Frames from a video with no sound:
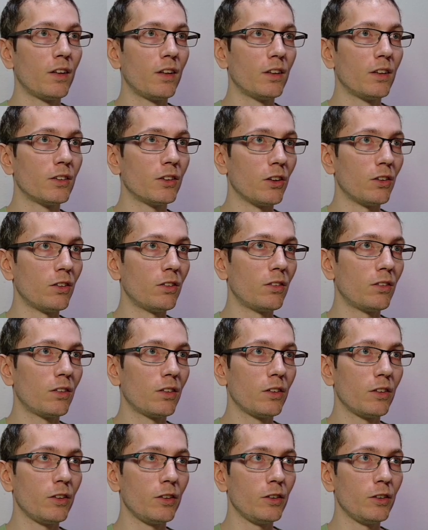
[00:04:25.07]
So
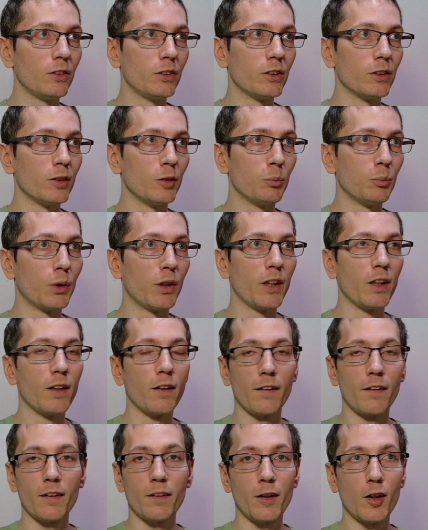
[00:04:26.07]
you could put in
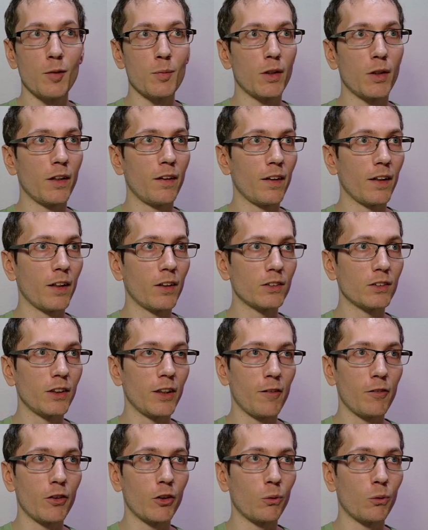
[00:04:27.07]
Ethereum or anything else that you
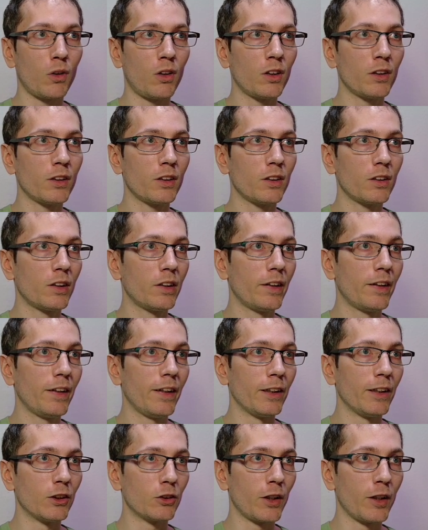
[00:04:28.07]
have in your wallet
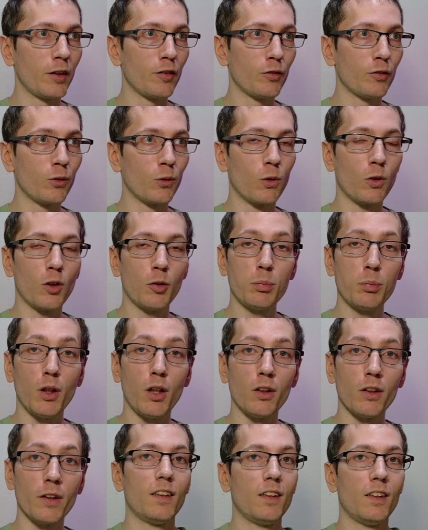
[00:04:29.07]
and trade it for
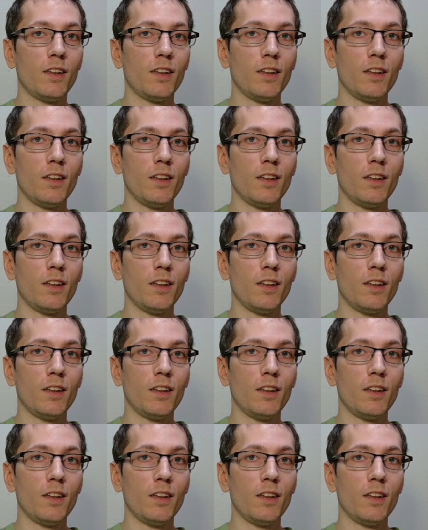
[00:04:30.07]
Poly.